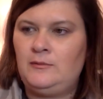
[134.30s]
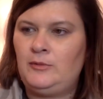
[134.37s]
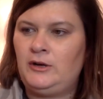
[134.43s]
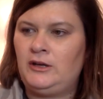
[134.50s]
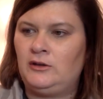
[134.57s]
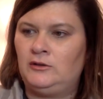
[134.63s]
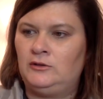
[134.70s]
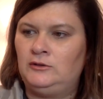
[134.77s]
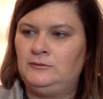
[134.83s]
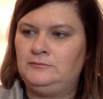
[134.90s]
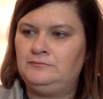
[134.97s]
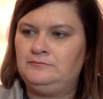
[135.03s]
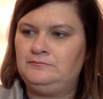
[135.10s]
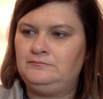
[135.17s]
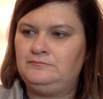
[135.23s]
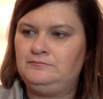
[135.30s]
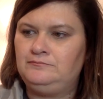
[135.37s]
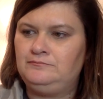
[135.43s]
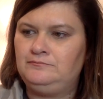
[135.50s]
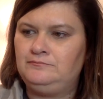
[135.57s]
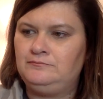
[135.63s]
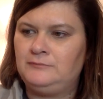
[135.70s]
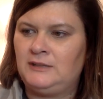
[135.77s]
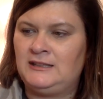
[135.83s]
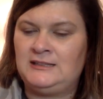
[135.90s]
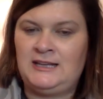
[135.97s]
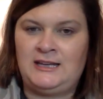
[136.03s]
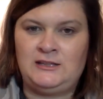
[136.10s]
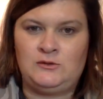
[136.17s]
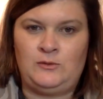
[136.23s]
Pretty cool.
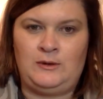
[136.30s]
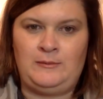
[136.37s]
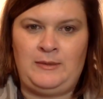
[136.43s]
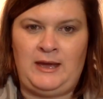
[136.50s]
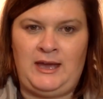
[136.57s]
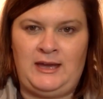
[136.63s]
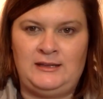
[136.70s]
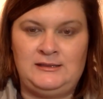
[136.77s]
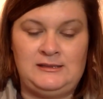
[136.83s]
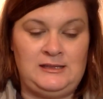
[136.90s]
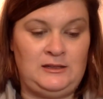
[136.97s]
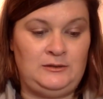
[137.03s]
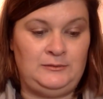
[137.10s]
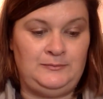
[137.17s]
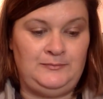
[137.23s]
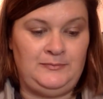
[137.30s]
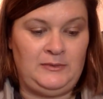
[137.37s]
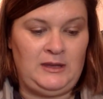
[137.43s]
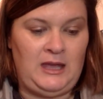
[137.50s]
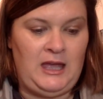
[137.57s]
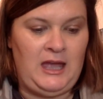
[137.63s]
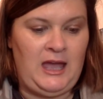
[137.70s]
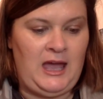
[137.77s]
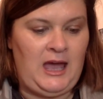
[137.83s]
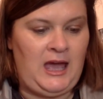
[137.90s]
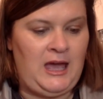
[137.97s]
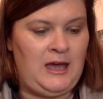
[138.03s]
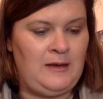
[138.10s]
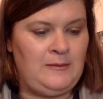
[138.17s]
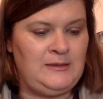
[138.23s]
Contains one pad, so.
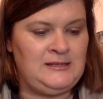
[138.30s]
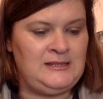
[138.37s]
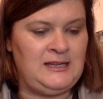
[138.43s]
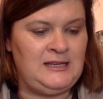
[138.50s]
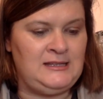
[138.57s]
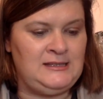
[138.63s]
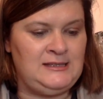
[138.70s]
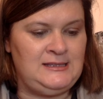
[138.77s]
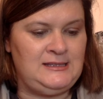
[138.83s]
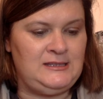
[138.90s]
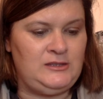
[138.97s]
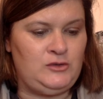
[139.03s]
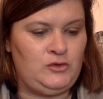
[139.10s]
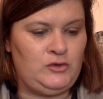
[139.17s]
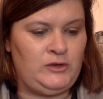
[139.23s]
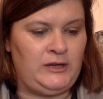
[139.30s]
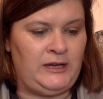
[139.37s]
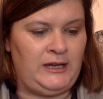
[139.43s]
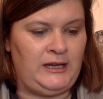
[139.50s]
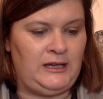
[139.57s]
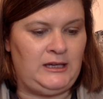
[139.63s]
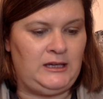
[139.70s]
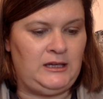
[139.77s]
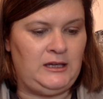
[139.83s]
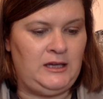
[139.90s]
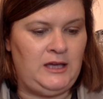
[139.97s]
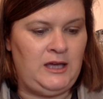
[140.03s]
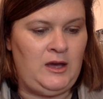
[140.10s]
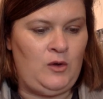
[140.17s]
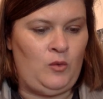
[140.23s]
It says, trick.
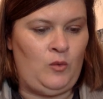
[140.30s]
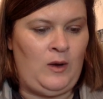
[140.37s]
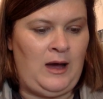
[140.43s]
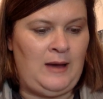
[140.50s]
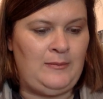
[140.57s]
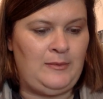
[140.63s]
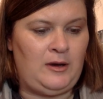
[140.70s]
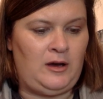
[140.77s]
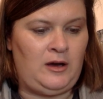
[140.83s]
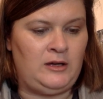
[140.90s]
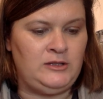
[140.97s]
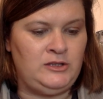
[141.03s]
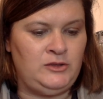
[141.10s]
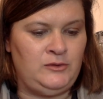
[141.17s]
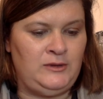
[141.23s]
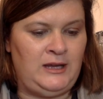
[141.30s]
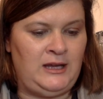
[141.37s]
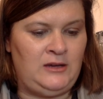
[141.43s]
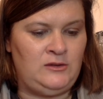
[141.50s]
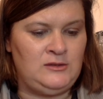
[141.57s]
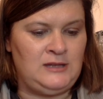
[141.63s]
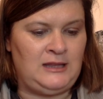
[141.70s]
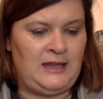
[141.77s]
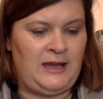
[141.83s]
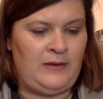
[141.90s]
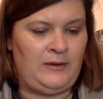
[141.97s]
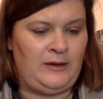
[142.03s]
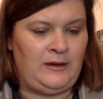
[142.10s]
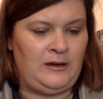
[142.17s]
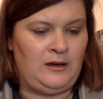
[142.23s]
Wipe onto nails,
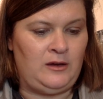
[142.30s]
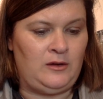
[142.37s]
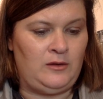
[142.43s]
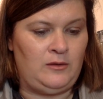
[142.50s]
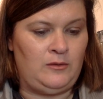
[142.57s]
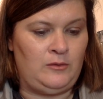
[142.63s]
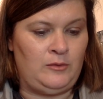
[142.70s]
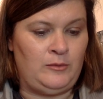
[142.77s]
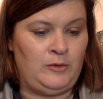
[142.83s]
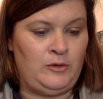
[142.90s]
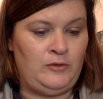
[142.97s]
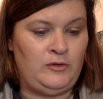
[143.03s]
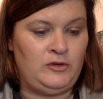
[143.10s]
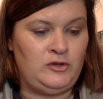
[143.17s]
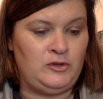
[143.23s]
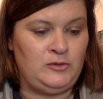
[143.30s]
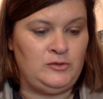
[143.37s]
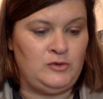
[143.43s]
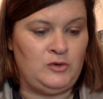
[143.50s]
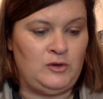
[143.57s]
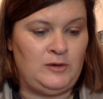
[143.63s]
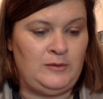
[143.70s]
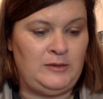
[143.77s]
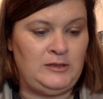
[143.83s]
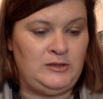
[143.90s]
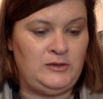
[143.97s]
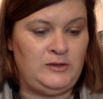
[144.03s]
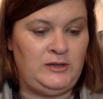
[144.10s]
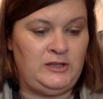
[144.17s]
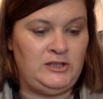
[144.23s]
allowing remover to absorb into
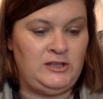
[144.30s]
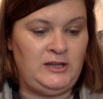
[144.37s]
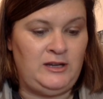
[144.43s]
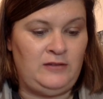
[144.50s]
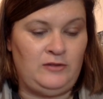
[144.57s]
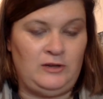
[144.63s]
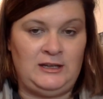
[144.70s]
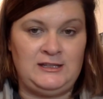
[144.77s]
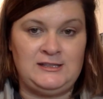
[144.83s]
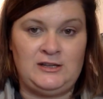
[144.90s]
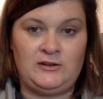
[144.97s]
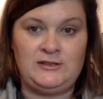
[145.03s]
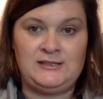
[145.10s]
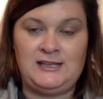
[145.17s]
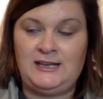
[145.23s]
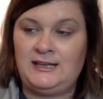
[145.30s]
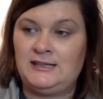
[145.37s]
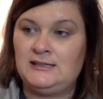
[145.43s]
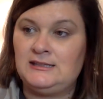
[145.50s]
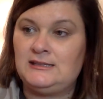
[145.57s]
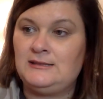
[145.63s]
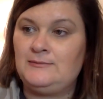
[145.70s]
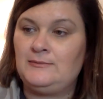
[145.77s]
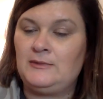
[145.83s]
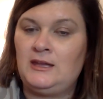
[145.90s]
each nail for at least 30 seconds.